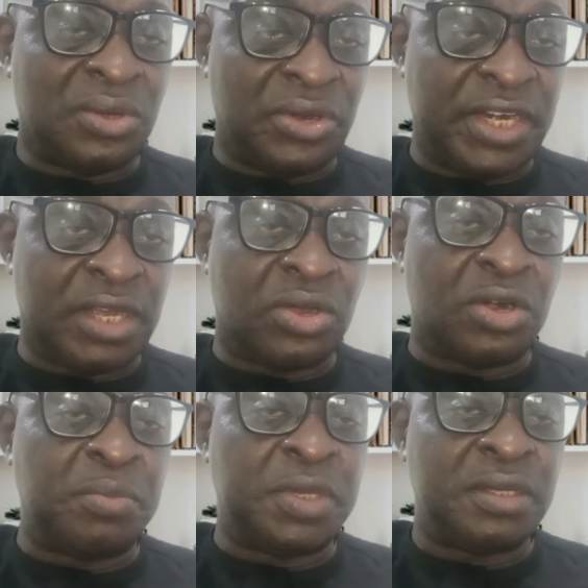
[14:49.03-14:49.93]
on the
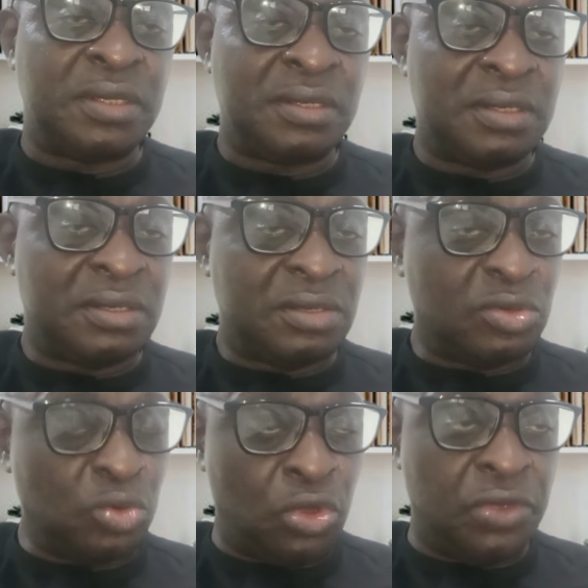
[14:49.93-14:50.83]
economy
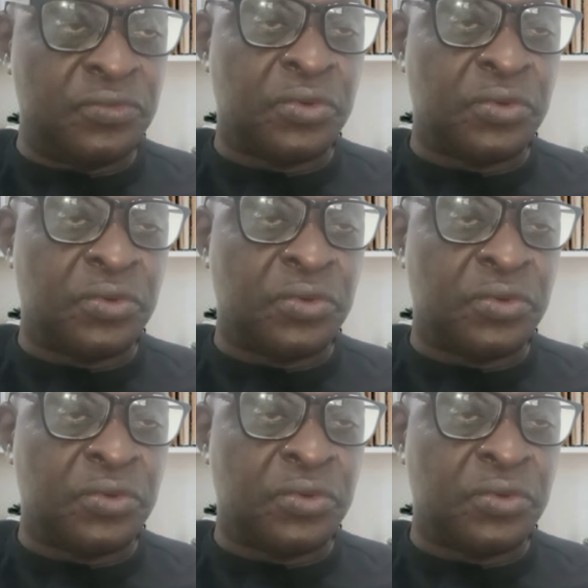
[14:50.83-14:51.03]
going